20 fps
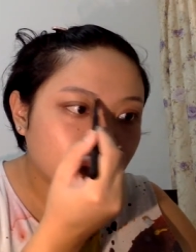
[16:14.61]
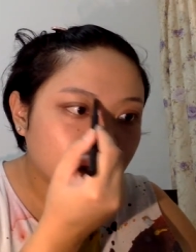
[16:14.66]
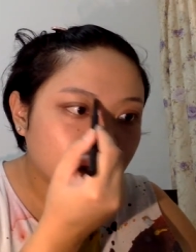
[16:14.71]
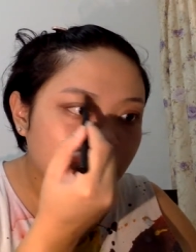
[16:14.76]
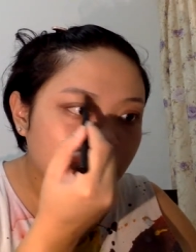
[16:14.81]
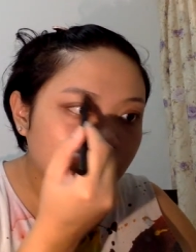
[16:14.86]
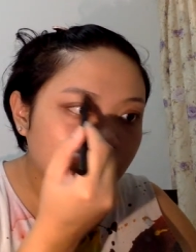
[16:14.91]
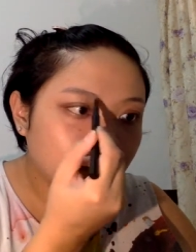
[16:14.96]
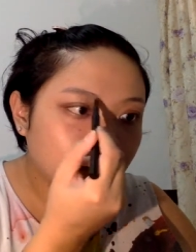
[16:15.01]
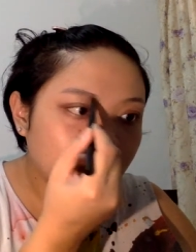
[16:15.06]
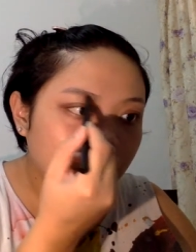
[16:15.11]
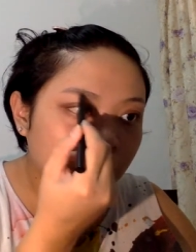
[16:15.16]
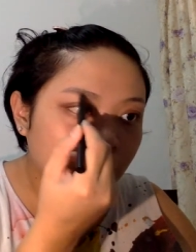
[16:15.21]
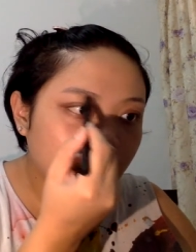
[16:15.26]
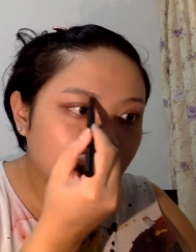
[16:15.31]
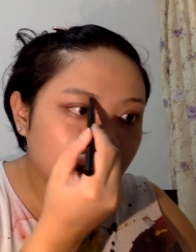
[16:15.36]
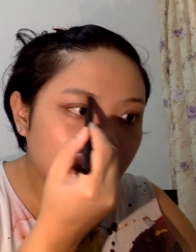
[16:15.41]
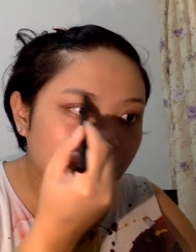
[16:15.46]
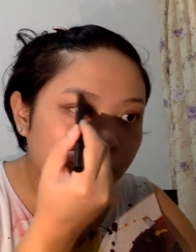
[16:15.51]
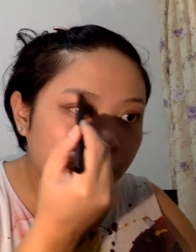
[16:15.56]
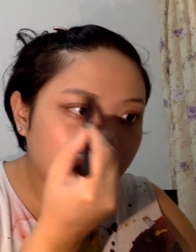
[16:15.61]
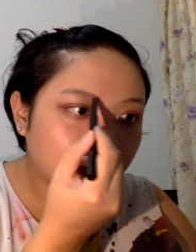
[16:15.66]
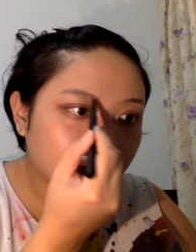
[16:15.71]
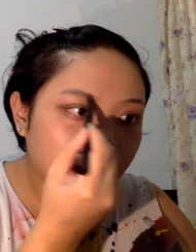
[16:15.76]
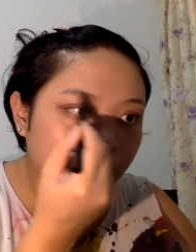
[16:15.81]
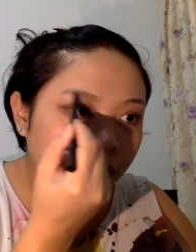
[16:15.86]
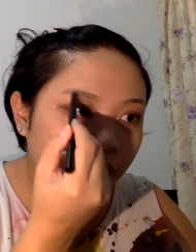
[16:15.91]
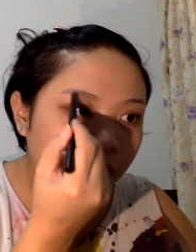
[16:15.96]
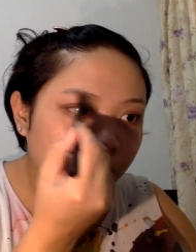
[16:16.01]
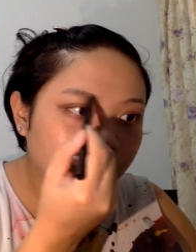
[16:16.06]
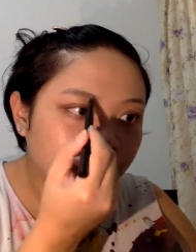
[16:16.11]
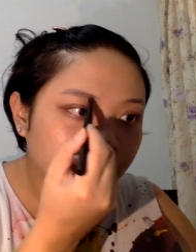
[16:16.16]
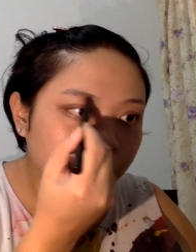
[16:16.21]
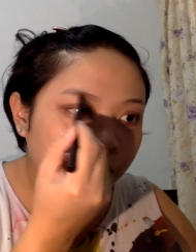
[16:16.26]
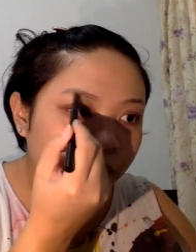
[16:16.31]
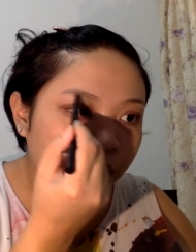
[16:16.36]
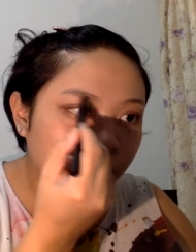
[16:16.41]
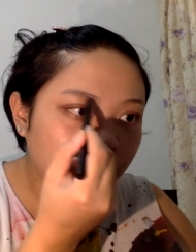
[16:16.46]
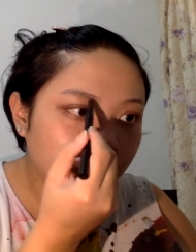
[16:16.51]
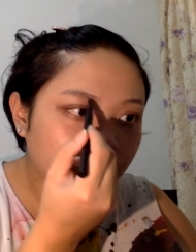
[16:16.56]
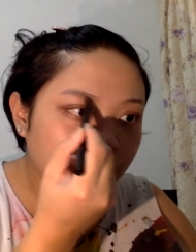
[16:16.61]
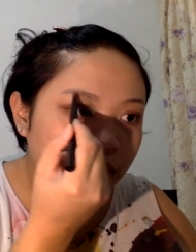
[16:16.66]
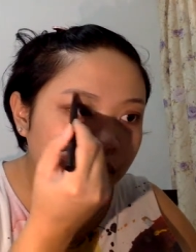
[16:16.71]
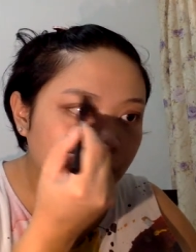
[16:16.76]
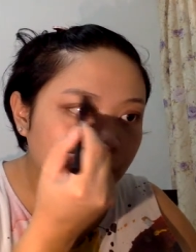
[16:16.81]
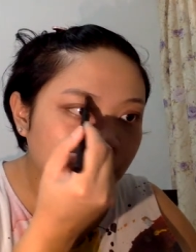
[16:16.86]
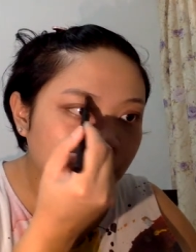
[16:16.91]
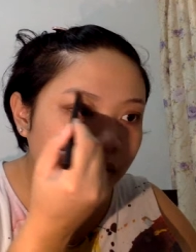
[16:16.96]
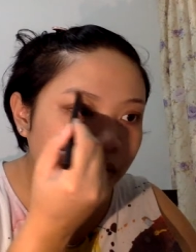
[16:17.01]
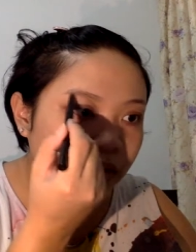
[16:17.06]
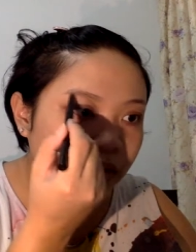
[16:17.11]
So today I think I'll use it